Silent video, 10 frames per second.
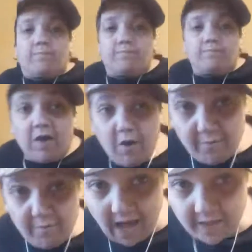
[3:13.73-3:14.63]
my other
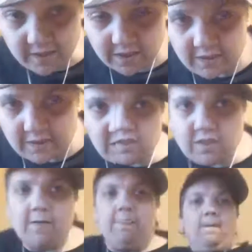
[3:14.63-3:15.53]
boxings.
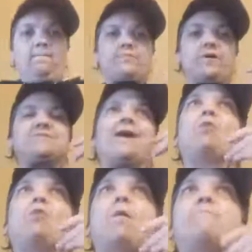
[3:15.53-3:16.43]
But that won't be